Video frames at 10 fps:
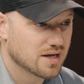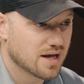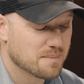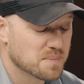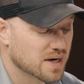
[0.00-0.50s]

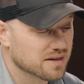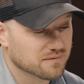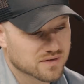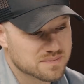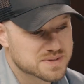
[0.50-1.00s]
But on the
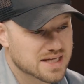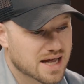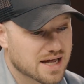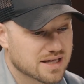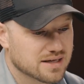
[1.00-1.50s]
flip
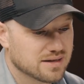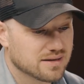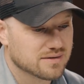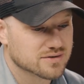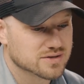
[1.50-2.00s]
side,
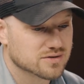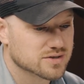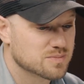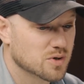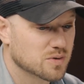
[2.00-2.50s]
there's a little
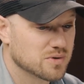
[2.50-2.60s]
smoke